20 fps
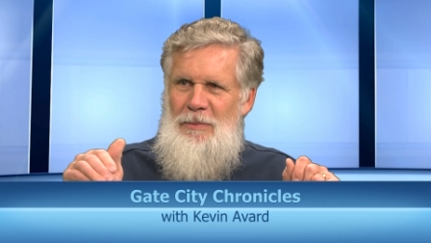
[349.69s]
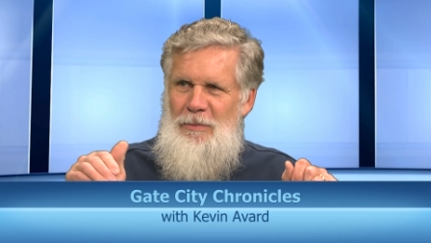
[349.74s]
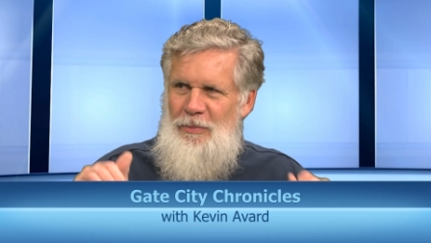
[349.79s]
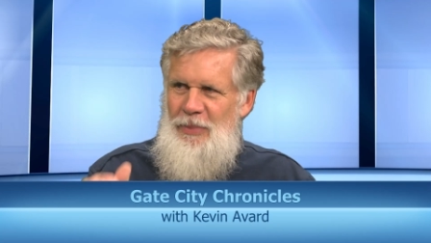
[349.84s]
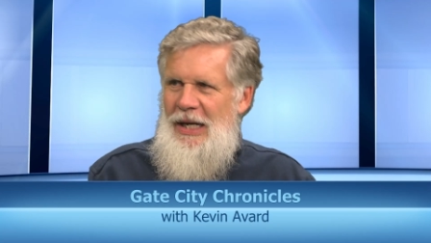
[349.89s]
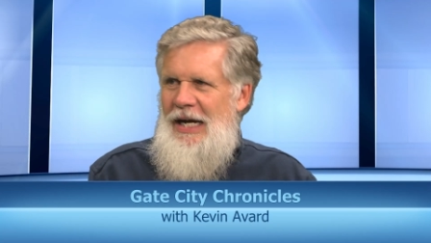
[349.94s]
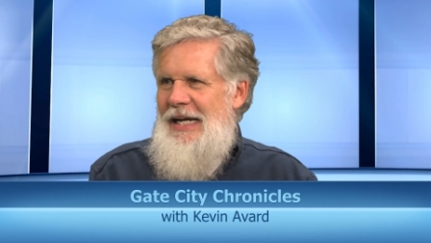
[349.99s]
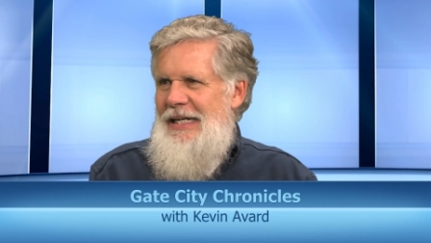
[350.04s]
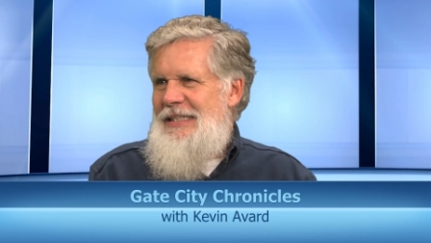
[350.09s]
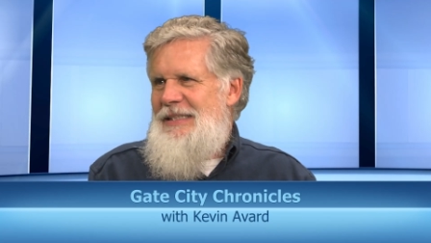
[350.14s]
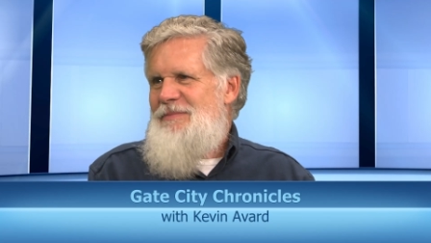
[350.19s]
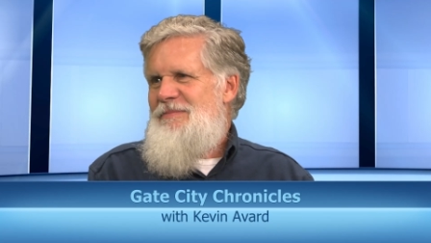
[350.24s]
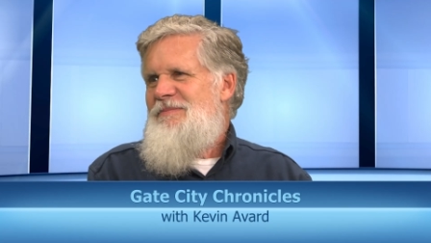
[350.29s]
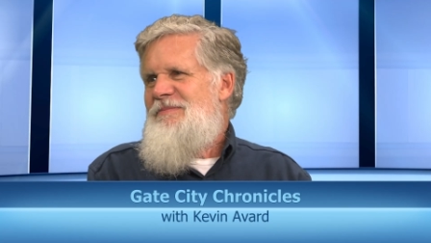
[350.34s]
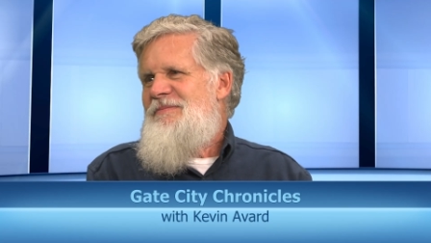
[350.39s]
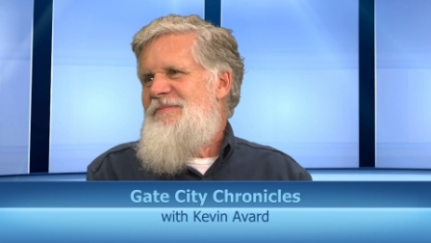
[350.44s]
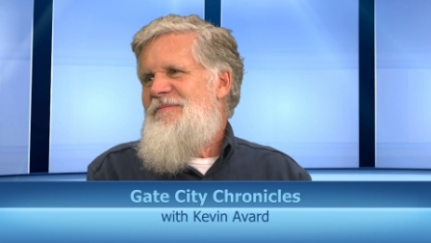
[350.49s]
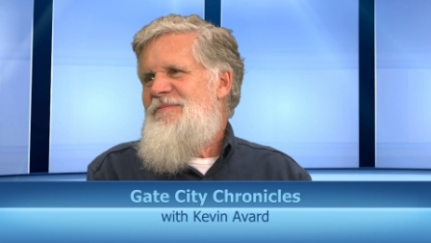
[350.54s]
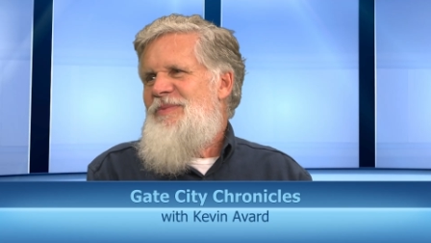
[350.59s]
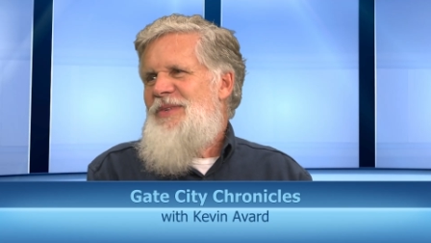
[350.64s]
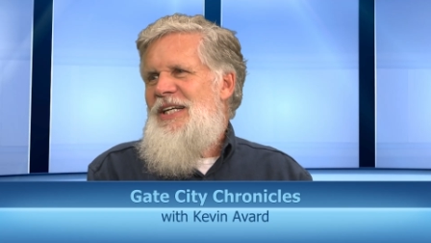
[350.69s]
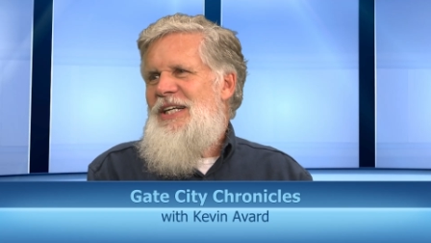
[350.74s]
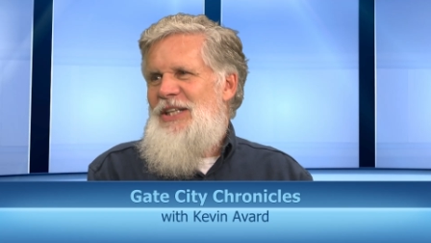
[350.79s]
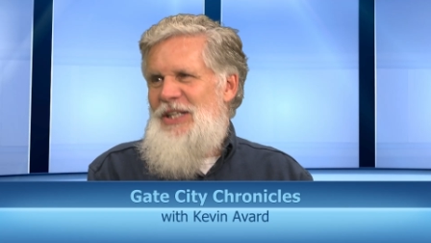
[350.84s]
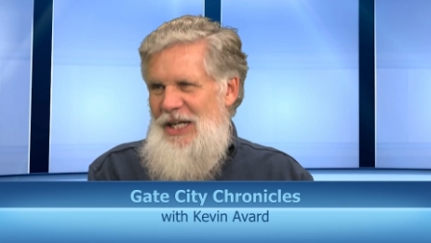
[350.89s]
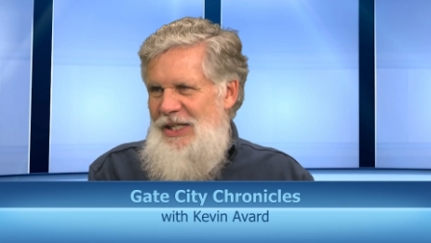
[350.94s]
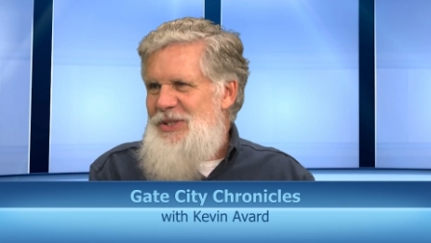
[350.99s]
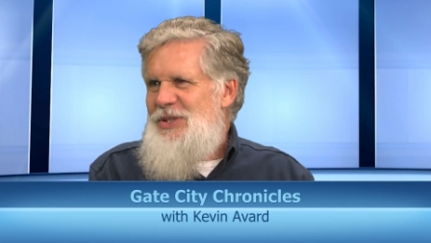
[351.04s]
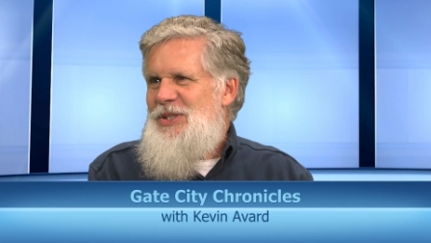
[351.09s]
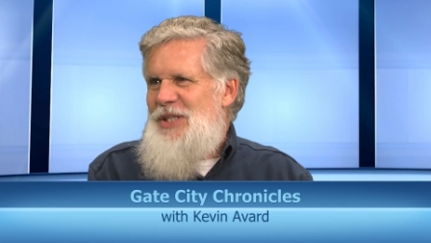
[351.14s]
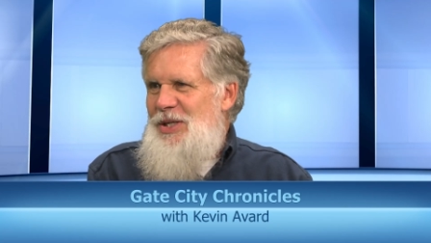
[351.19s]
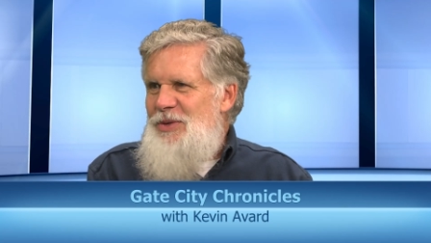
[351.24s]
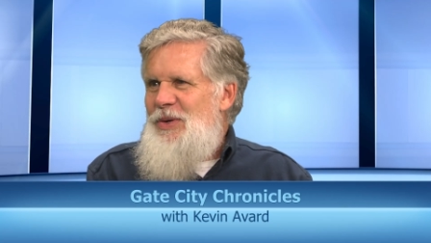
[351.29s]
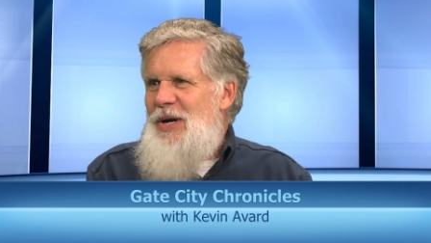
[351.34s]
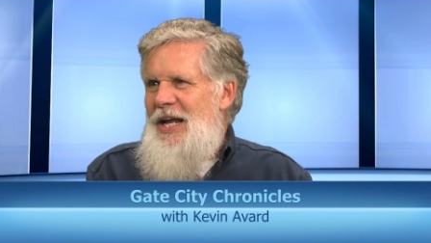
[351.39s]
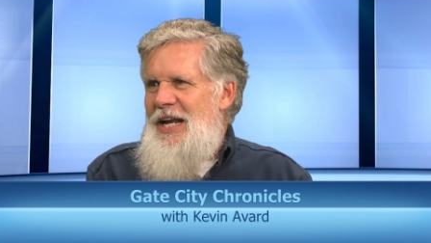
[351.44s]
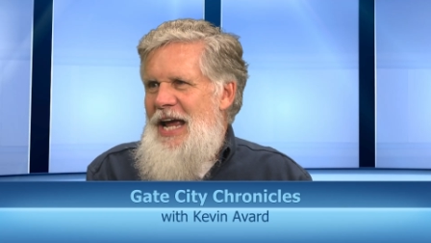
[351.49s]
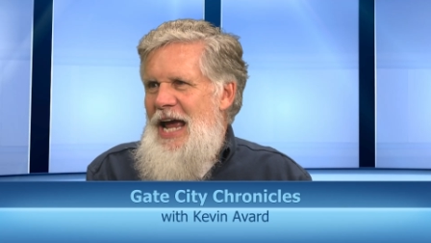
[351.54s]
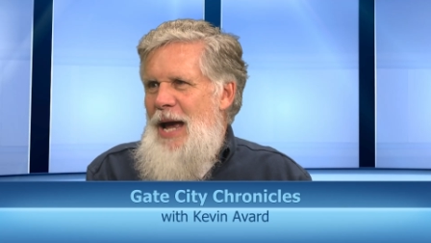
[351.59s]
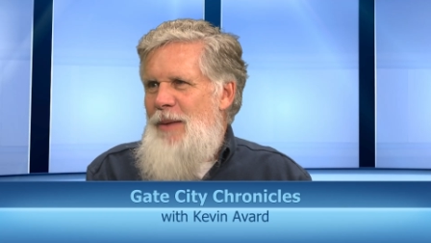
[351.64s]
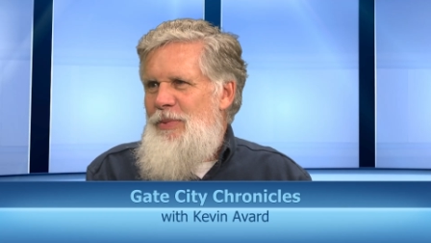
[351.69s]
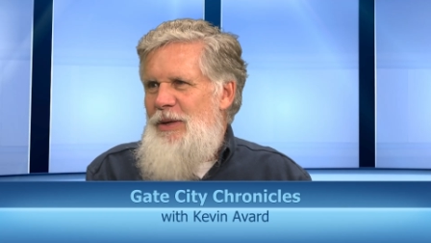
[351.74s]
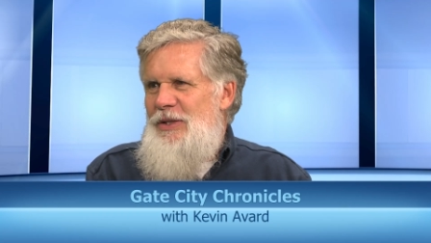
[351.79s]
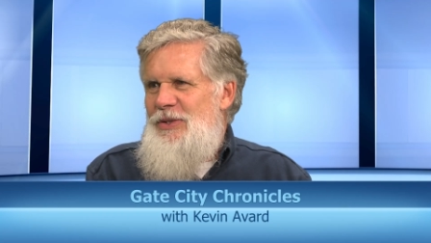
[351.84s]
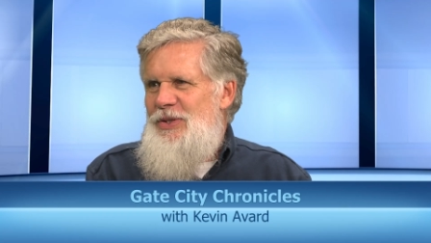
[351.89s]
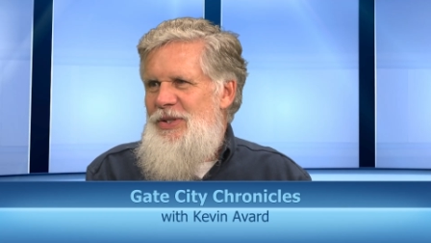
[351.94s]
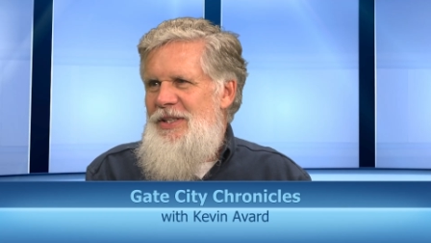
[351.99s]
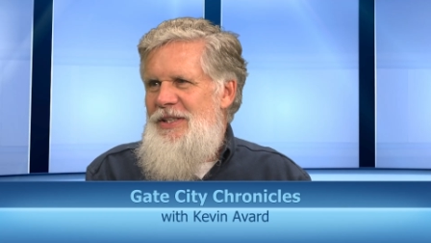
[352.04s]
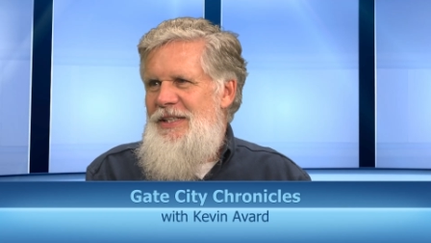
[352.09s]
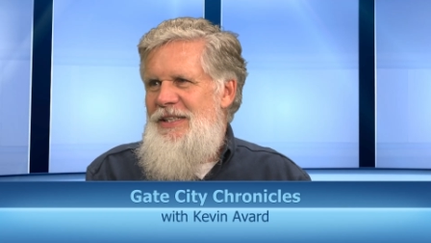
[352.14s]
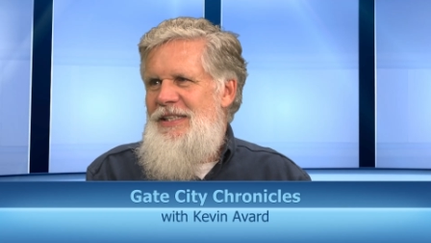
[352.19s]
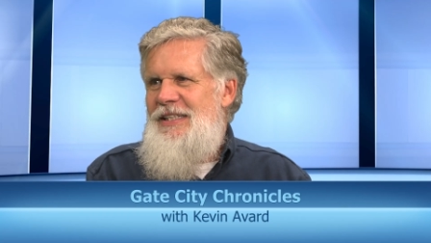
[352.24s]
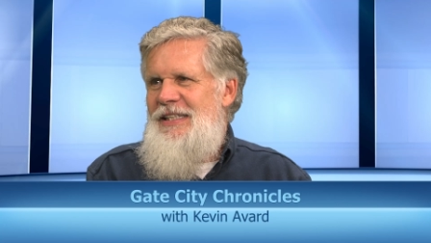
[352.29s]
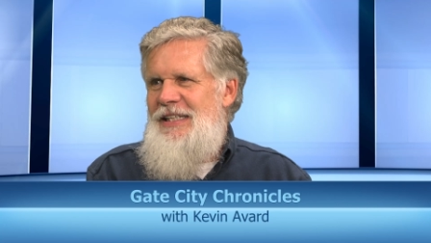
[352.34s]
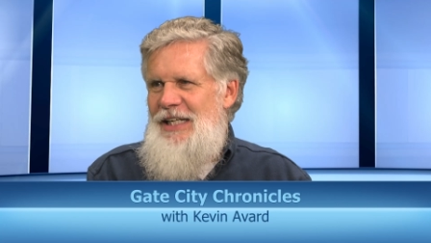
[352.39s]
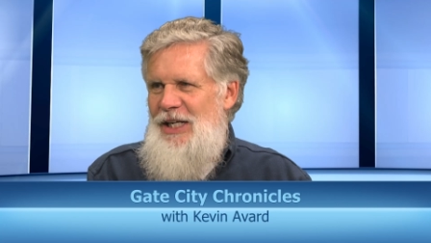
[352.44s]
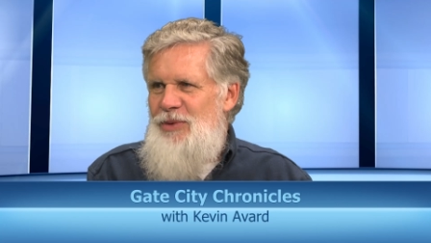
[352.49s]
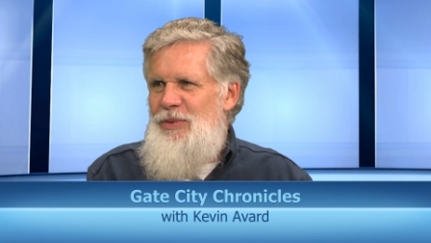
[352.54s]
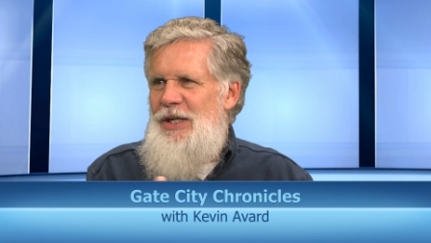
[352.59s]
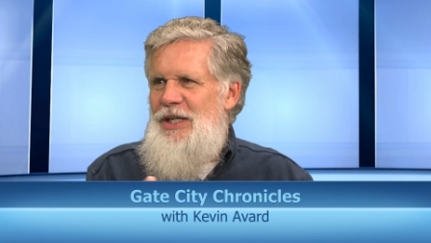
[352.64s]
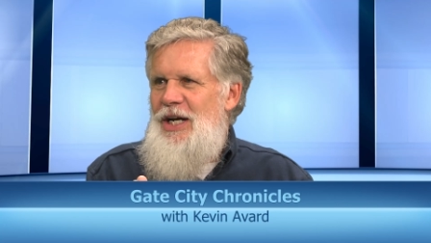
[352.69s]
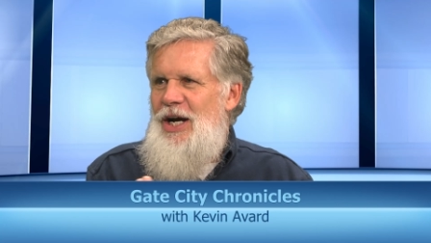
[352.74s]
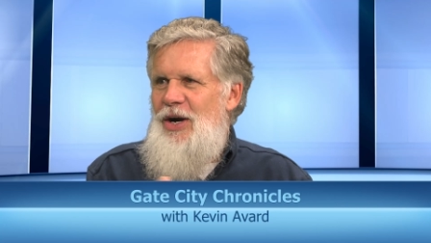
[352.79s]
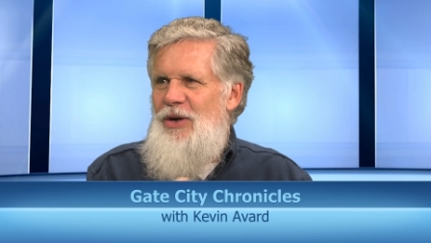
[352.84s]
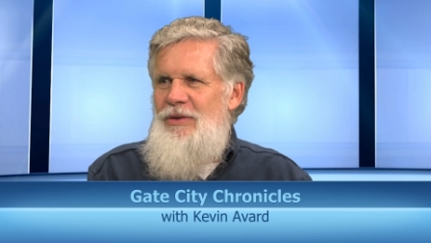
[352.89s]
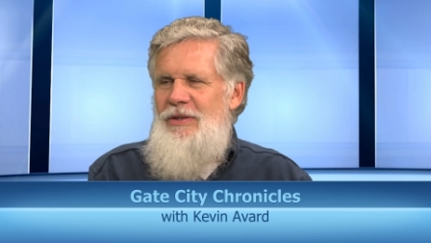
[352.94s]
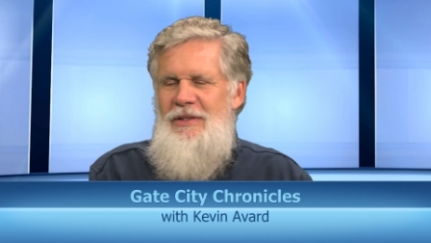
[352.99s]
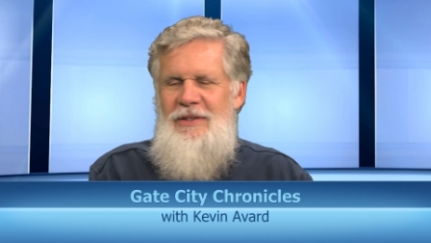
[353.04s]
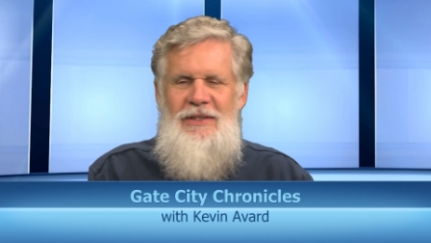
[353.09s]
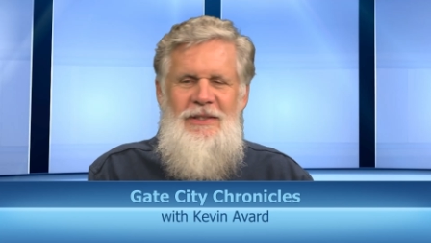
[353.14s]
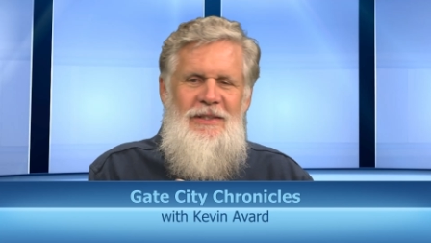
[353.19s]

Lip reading: But let's see what happens. Here we go.